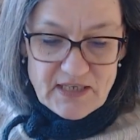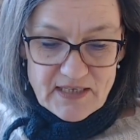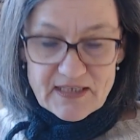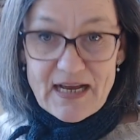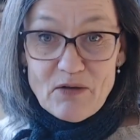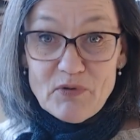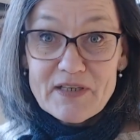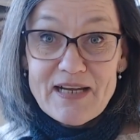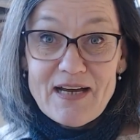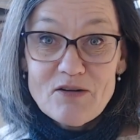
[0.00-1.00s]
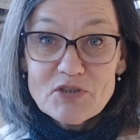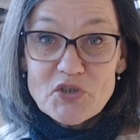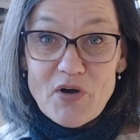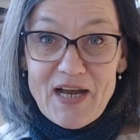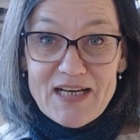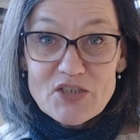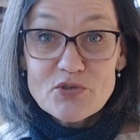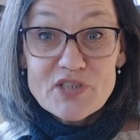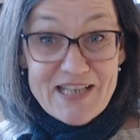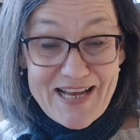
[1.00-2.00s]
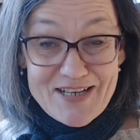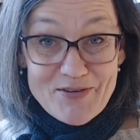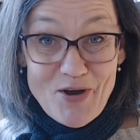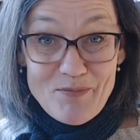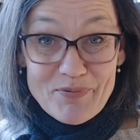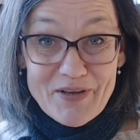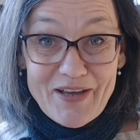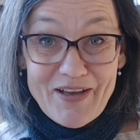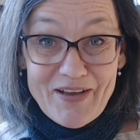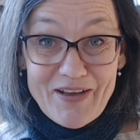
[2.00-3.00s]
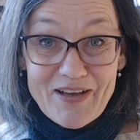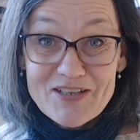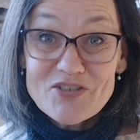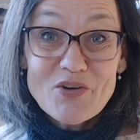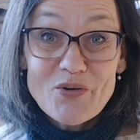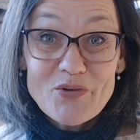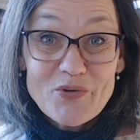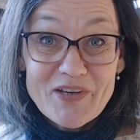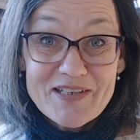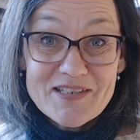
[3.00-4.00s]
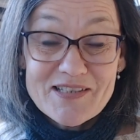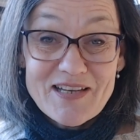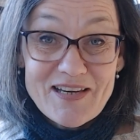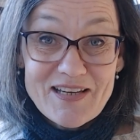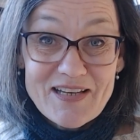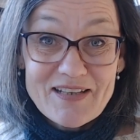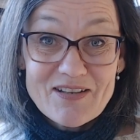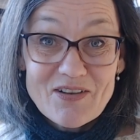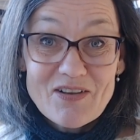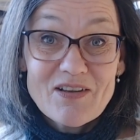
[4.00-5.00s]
and I will now try to stand up so you can see it